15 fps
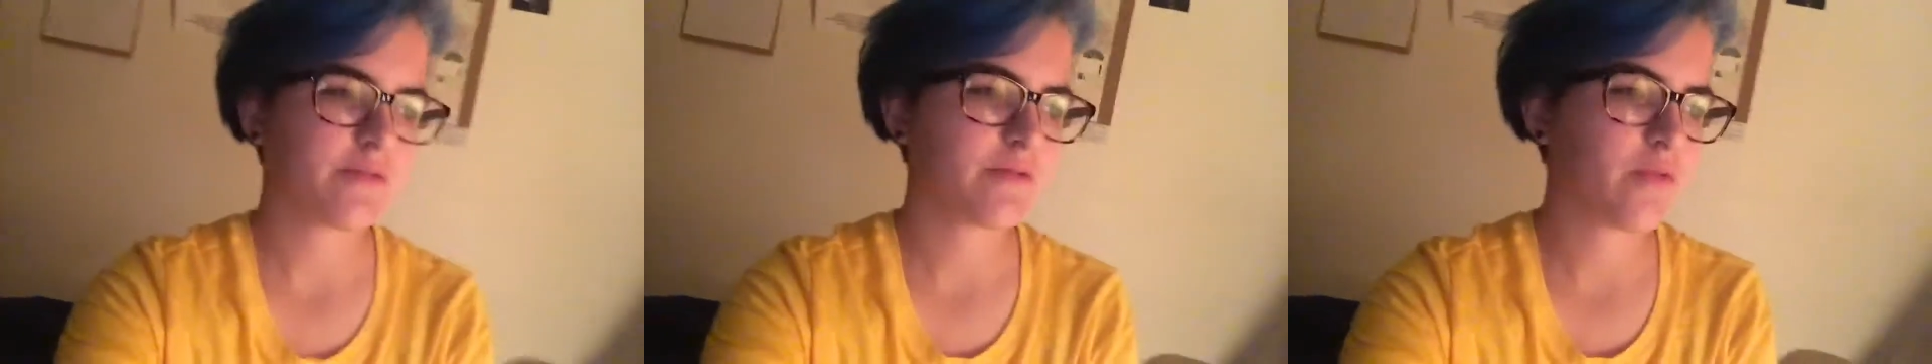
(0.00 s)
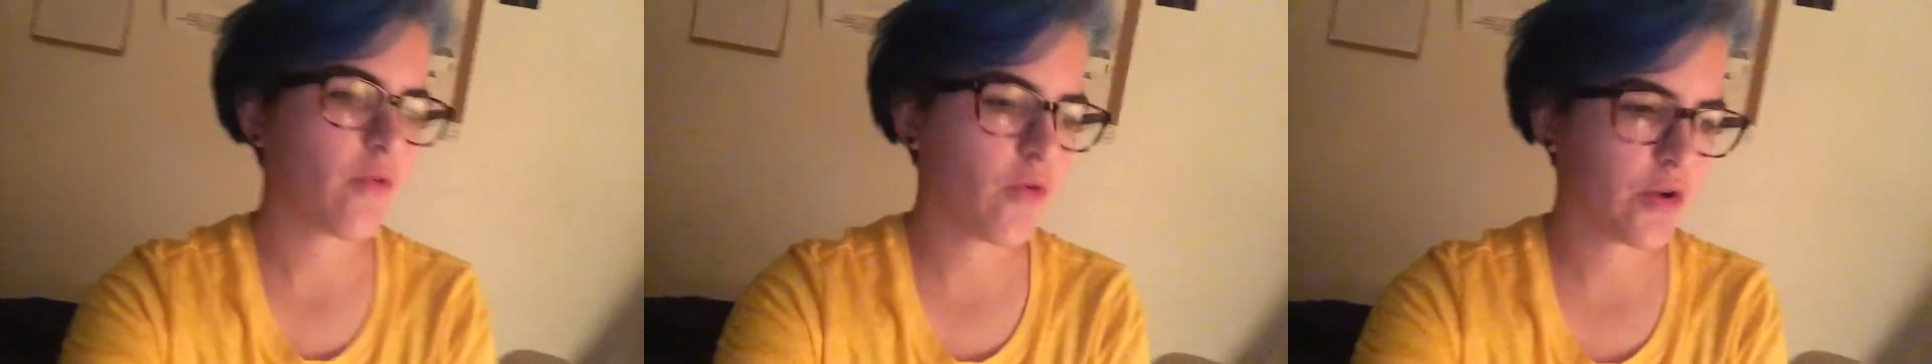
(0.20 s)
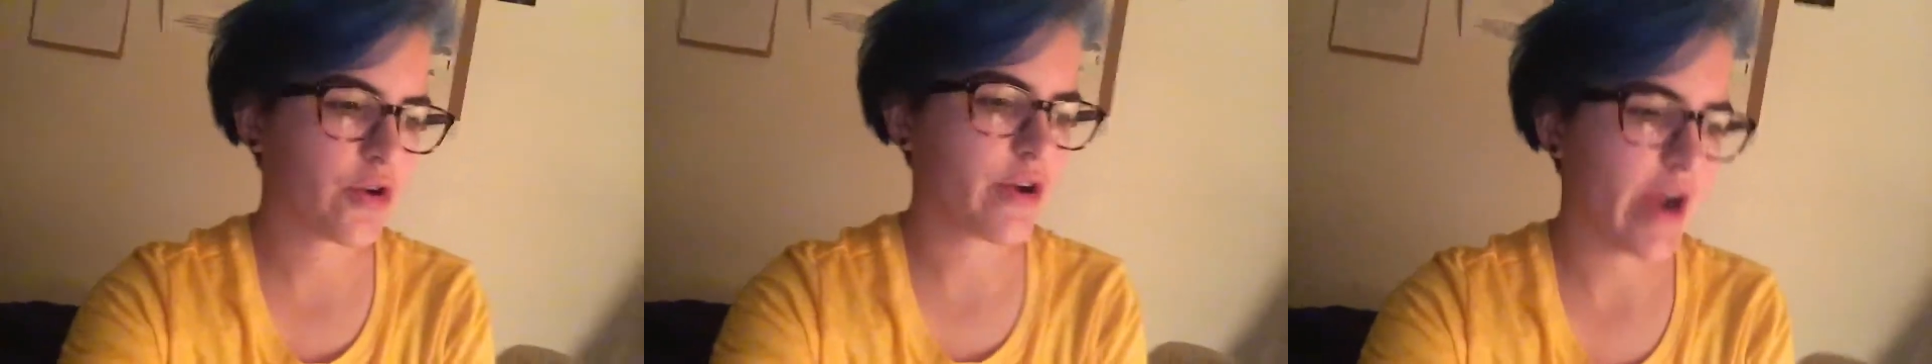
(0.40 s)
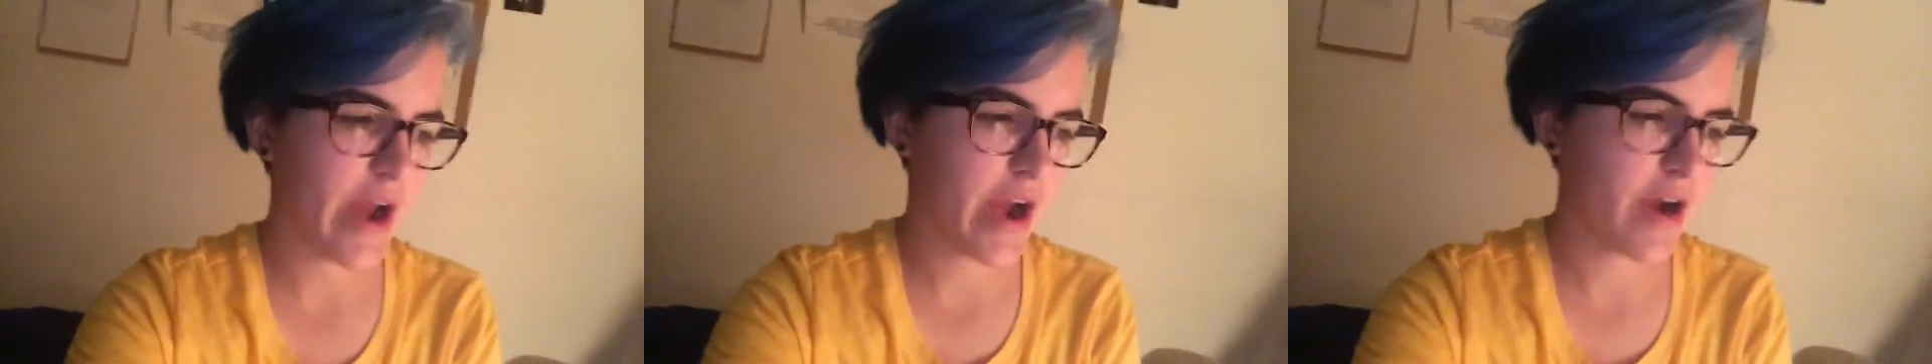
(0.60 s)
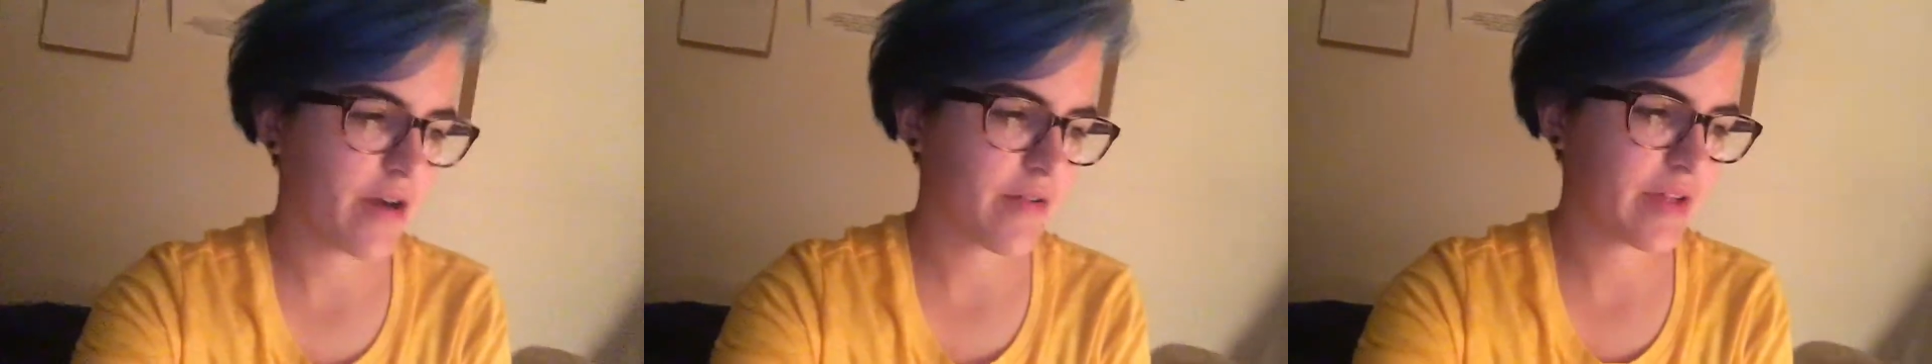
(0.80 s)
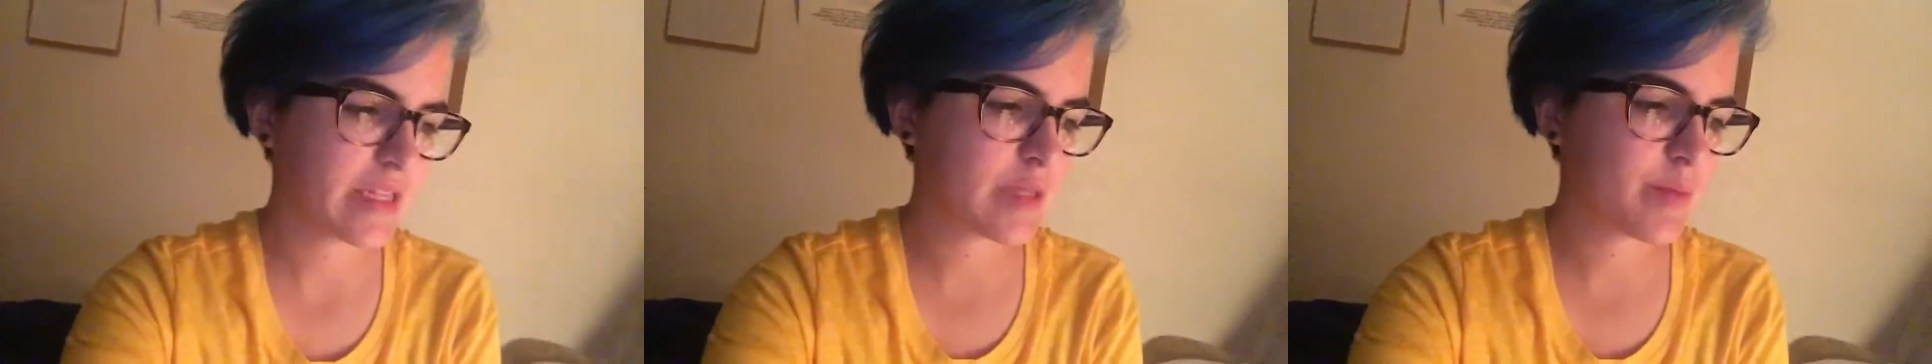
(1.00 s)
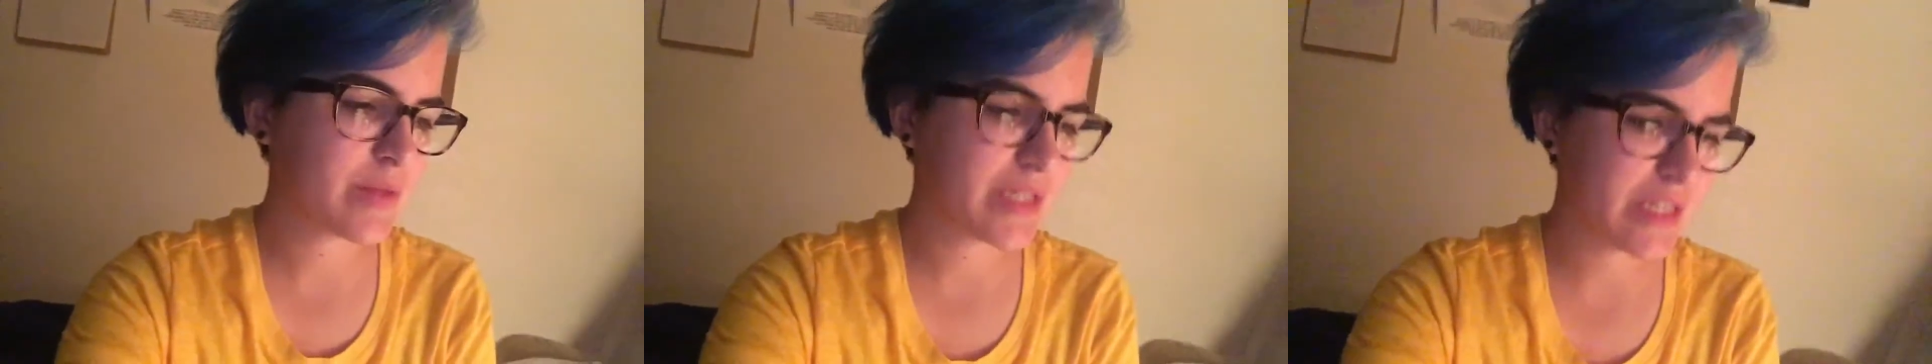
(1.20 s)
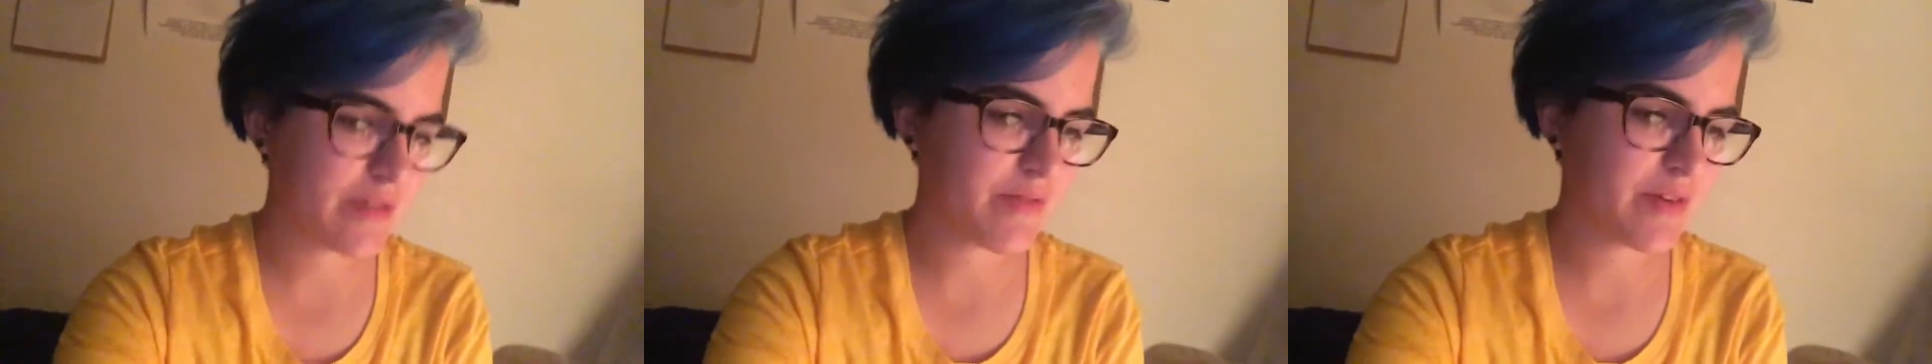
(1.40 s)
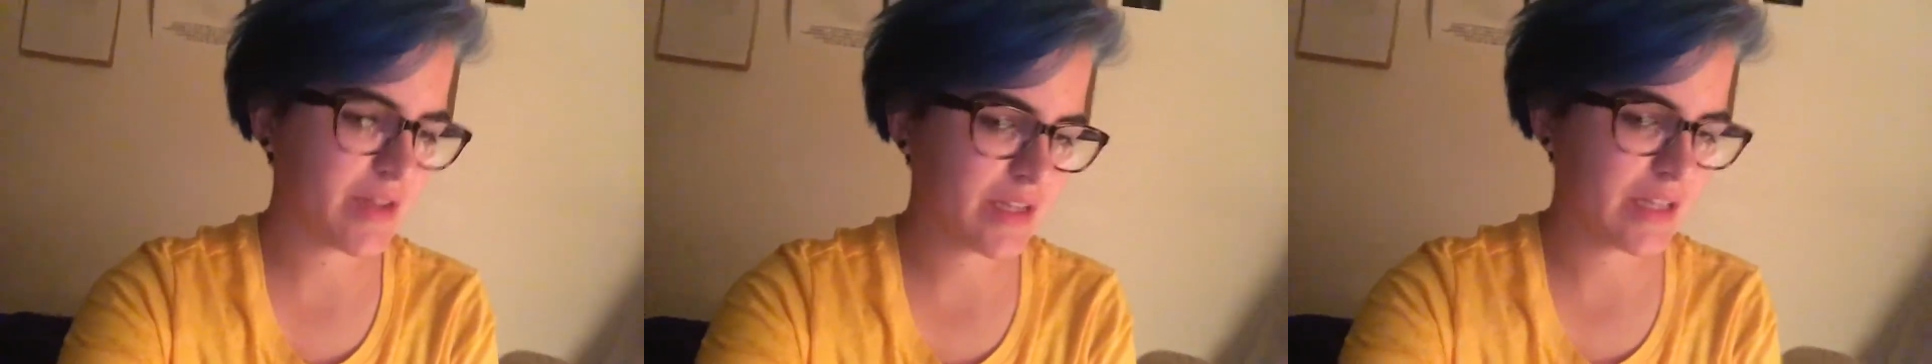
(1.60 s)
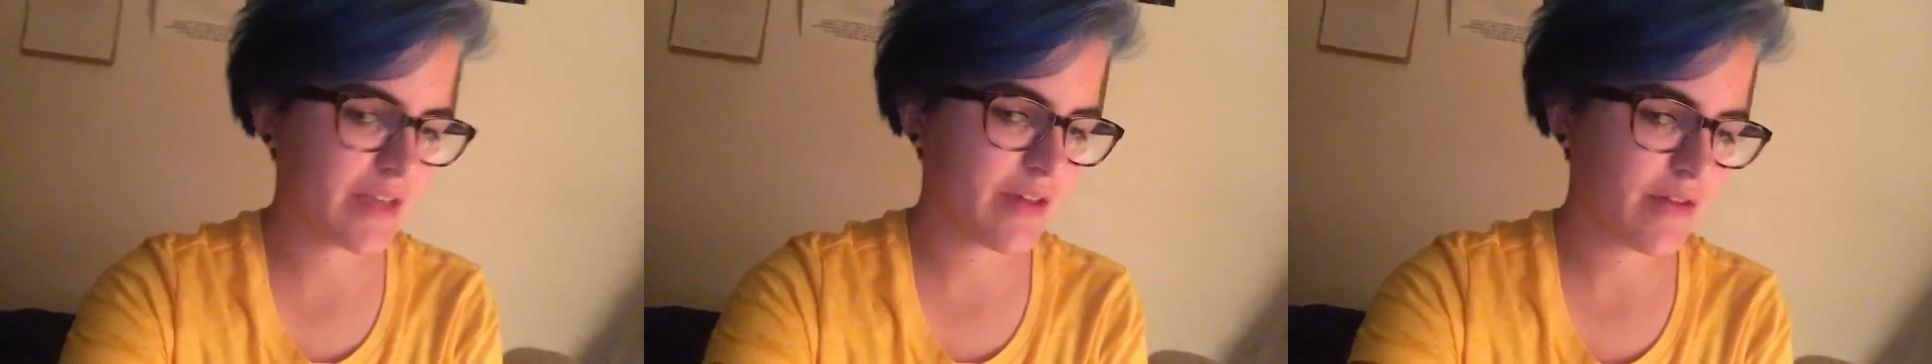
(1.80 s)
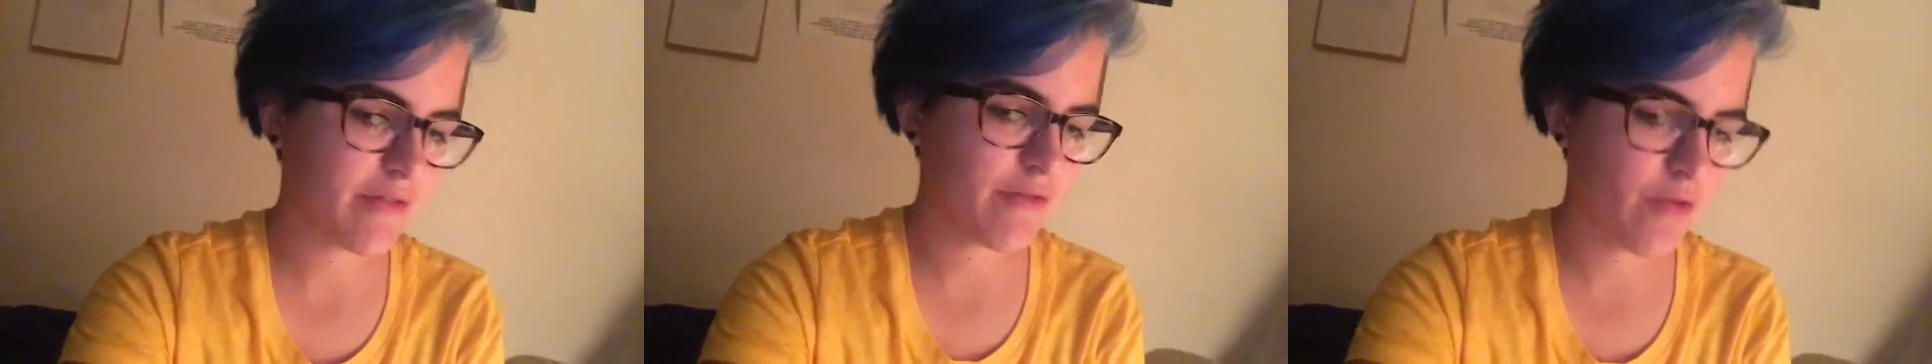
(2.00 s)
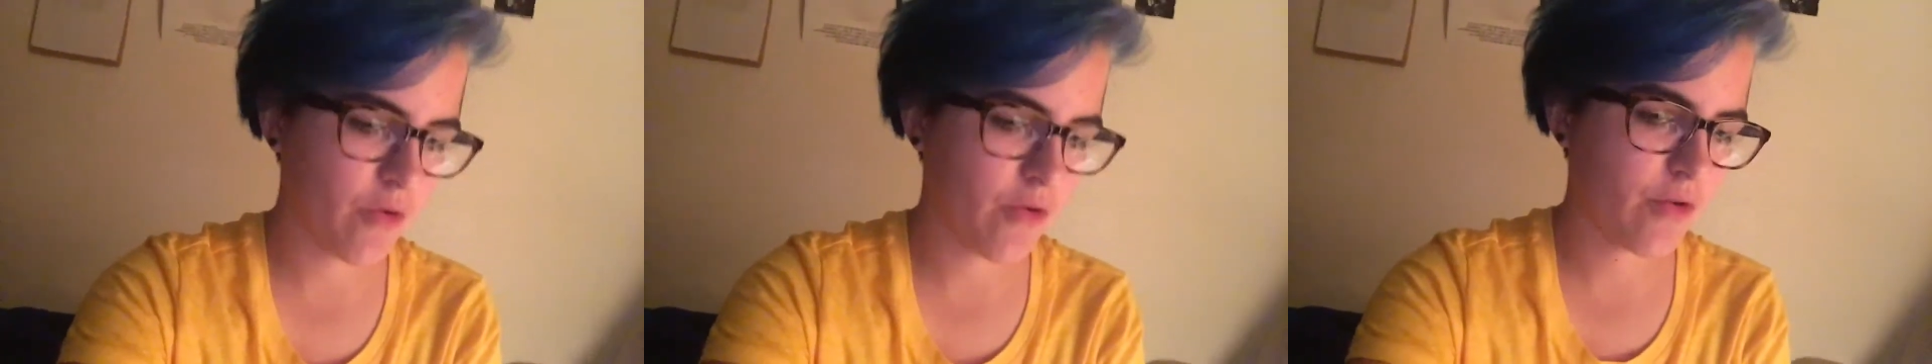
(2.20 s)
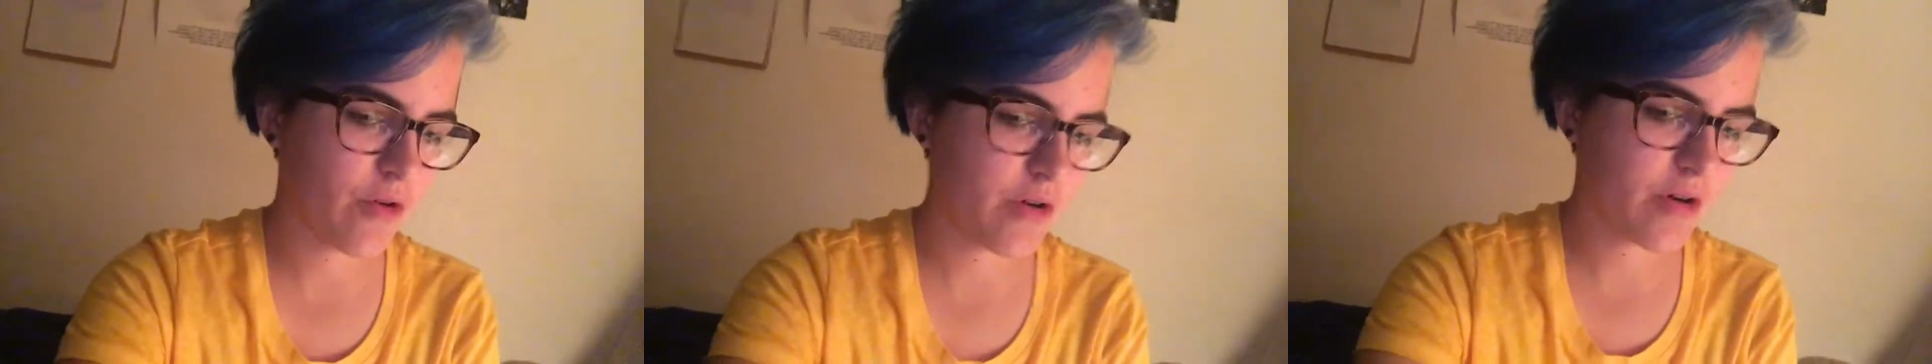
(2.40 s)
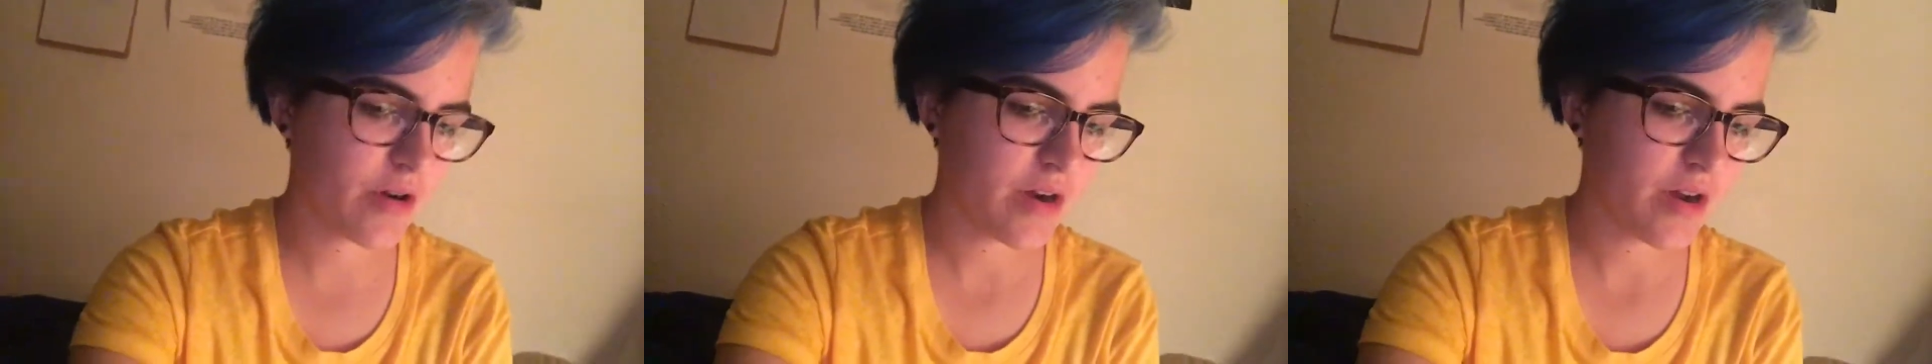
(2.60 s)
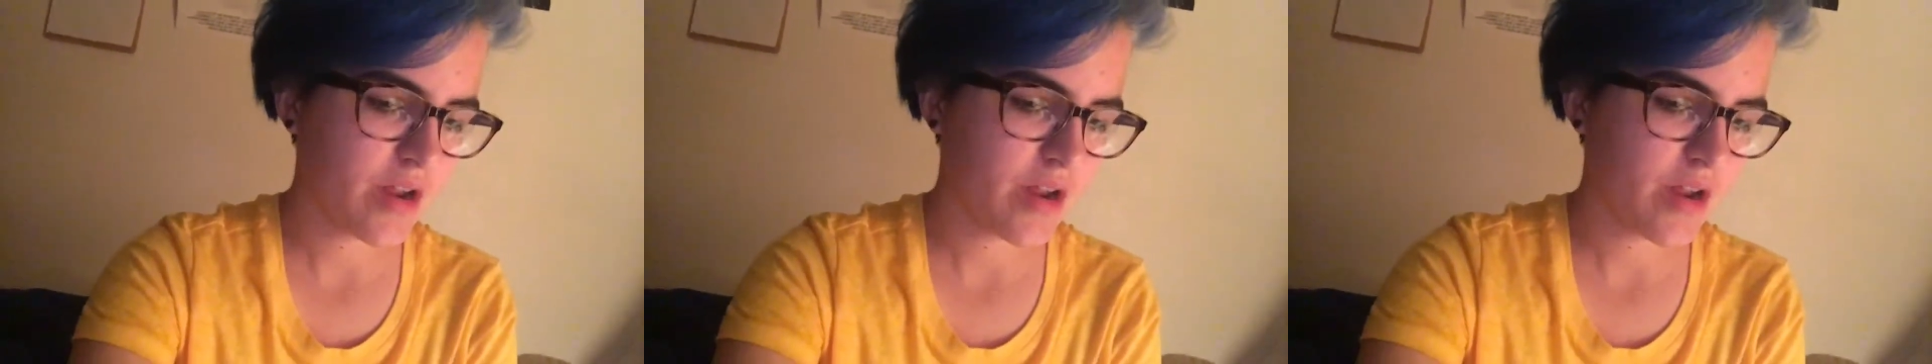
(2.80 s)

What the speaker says: for your hair that's specifically for